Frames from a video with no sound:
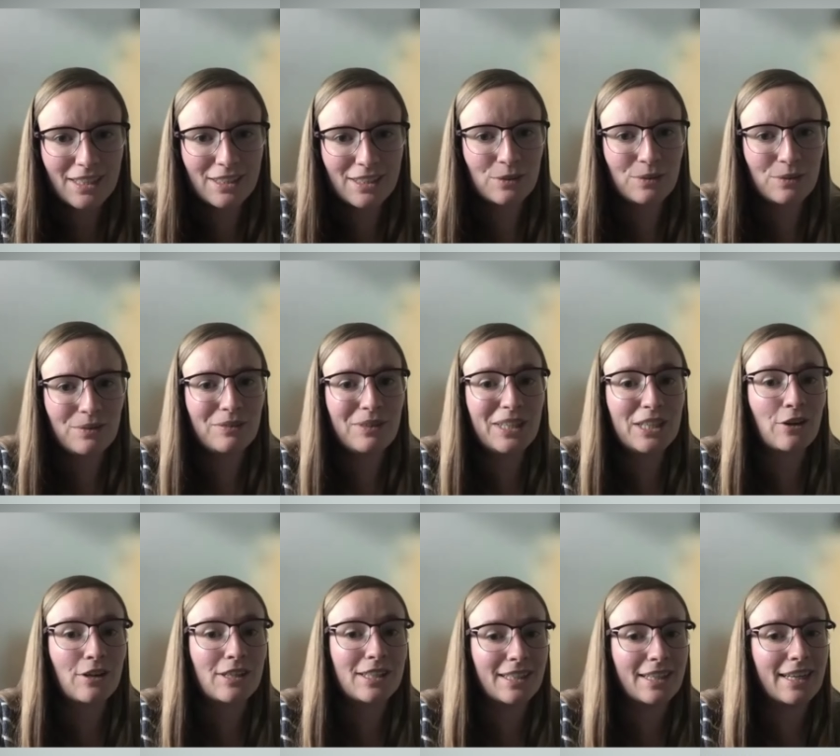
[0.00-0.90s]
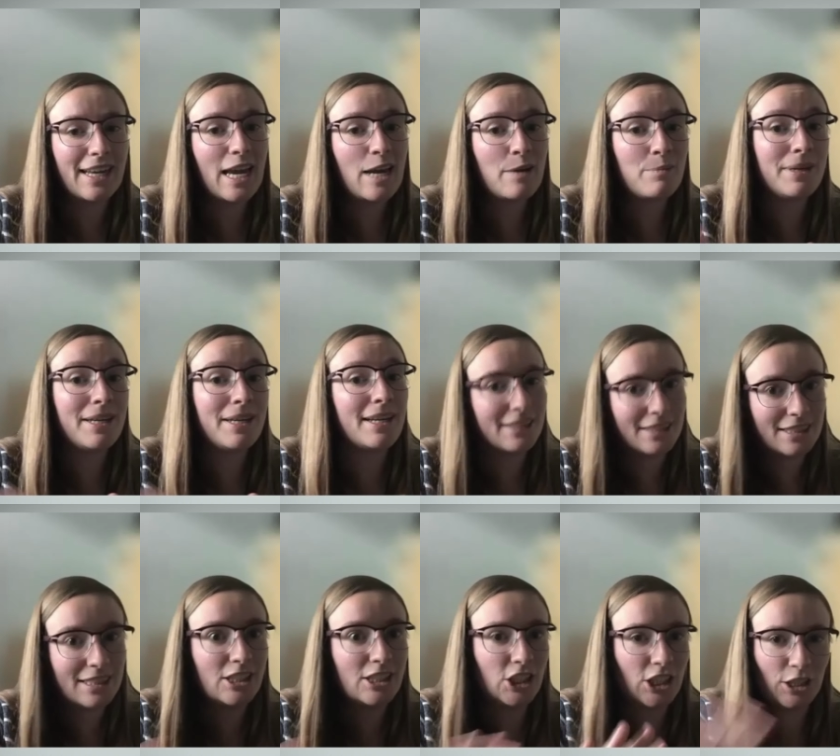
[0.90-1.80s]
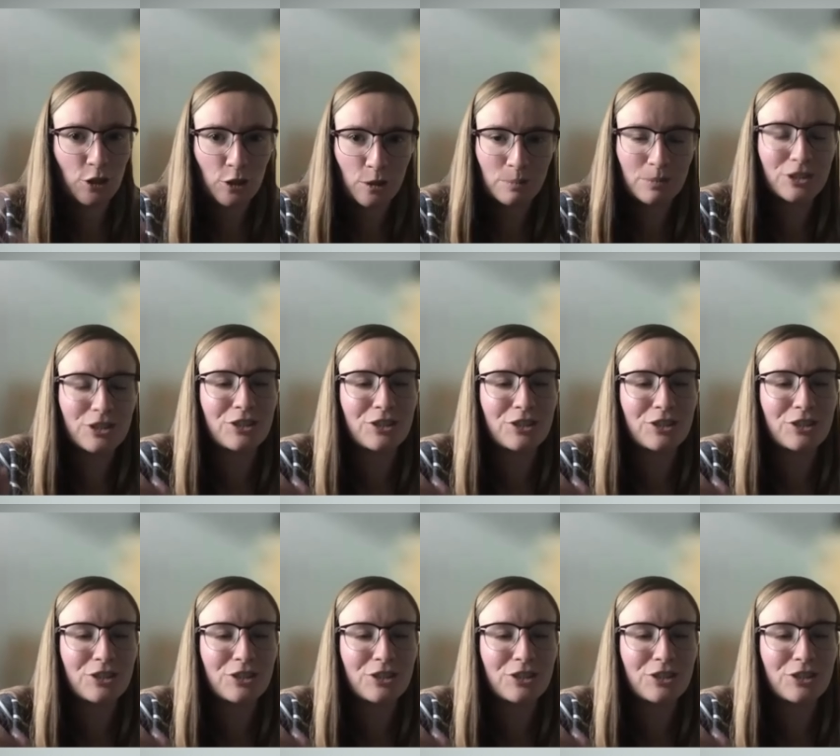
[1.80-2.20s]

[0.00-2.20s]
So we call it an A, B, and C genome.